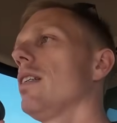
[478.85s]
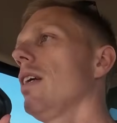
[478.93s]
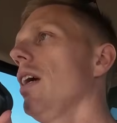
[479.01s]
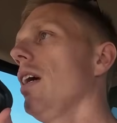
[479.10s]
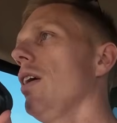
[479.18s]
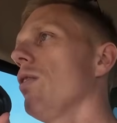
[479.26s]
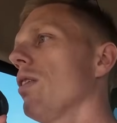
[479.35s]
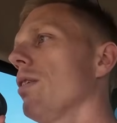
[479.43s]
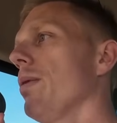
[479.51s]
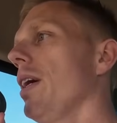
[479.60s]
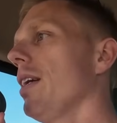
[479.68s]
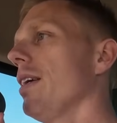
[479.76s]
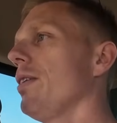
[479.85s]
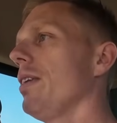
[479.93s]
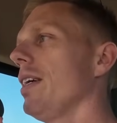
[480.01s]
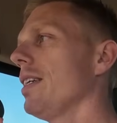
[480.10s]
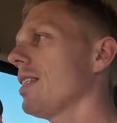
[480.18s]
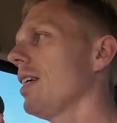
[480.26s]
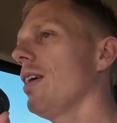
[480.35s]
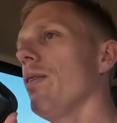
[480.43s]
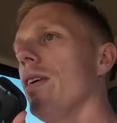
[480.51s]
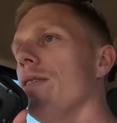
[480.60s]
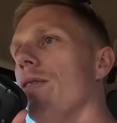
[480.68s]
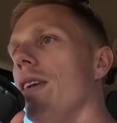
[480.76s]
Yeah, all good mate, I'll see you
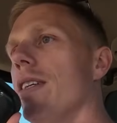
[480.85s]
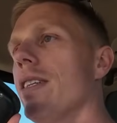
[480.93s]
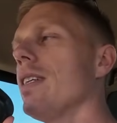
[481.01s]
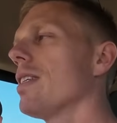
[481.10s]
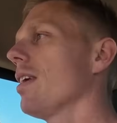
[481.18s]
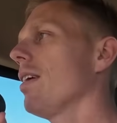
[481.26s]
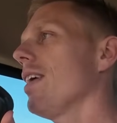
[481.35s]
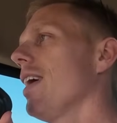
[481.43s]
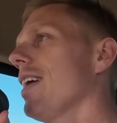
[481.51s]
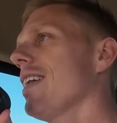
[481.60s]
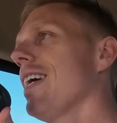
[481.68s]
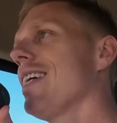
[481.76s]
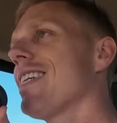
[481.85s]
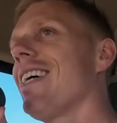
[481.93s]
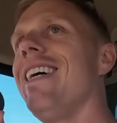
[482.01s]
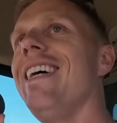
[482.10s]
when I finish this 30 hectares.